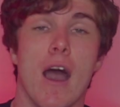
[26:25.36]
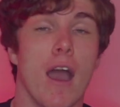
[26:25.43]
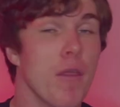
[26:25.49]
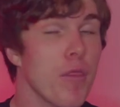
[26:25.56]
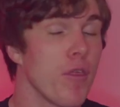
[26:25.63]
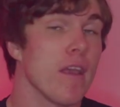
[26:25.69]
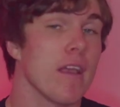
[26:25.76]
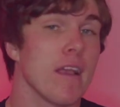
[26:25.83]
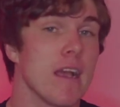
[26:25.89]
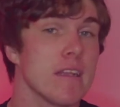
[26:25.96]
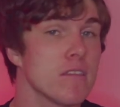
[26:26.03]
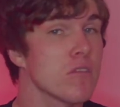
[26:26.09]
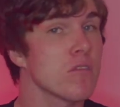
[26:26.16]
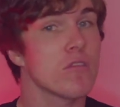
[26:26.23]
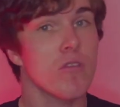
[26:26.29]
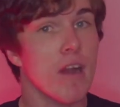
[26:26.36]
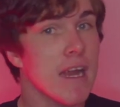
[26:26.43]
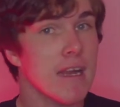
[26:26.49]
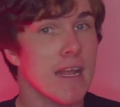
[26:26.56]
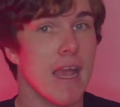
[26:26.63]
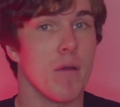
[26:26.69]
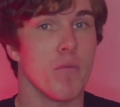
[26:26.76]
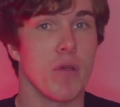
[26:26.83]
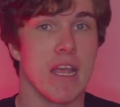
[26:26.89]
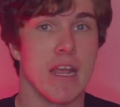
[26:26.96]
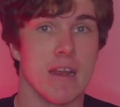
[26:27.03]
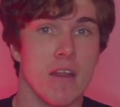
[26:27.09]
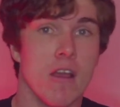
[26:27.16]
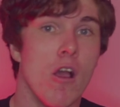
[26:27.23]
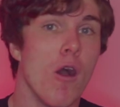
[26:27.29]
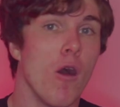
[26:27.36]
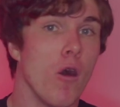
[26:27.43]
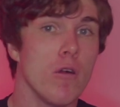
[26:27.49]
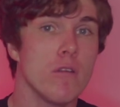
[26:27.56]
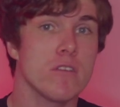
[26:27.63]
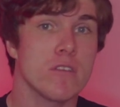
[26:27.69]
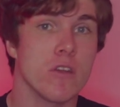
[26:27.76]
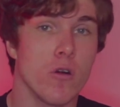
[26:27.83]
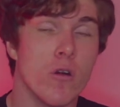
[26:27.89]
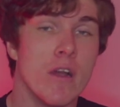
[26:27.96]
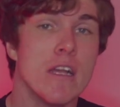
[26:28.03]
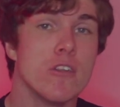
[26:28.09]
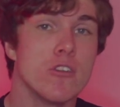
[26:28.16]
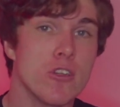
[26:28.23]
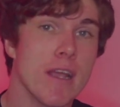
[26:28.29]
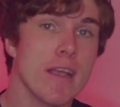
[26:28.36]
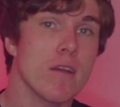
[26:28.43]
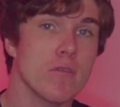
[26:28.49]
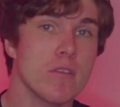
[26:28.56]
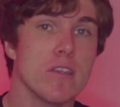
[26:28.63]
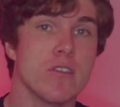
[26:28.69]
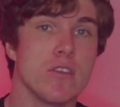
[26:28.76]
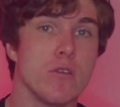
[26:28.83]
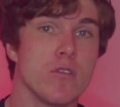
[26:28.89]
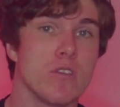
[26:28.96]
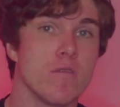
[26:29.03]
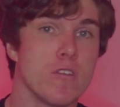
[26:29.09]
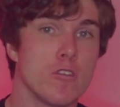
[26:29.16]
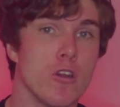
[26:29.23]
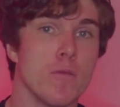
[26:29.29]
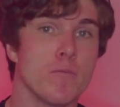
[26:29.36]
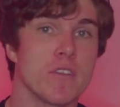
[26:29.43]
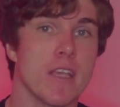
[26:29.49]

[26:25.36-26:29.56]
I think that's a great campaign. Also, check out this use of a jump